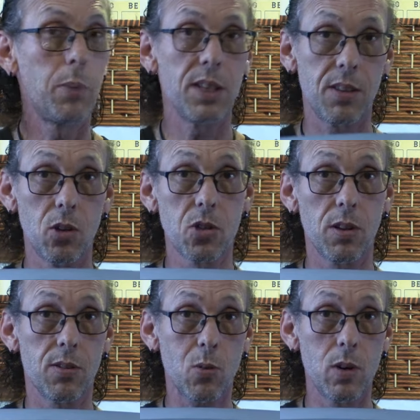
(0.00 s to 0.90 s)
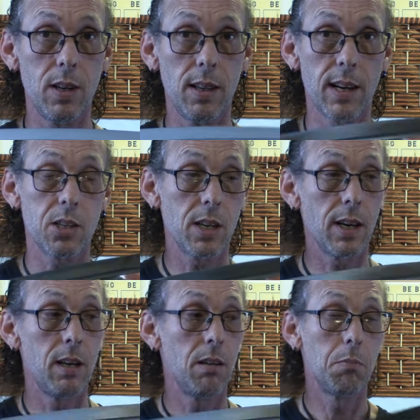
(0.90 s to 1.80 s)
but those are the three, like I
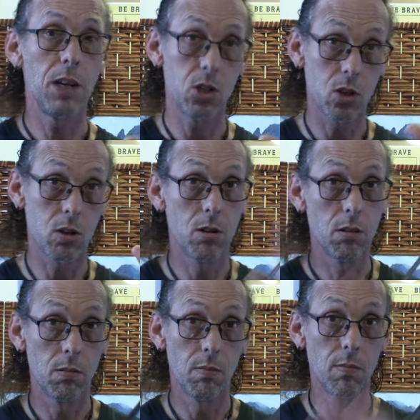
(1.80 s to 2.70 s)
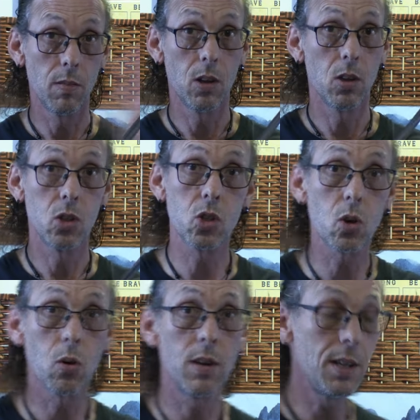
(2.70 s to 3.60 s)
said, major
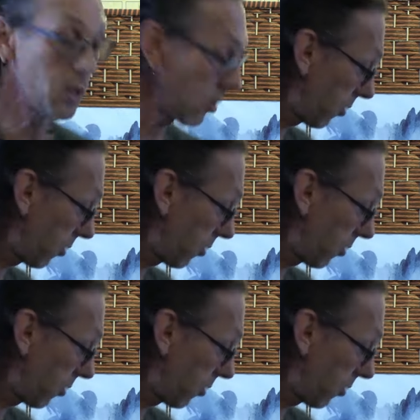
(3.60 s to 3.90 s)
soris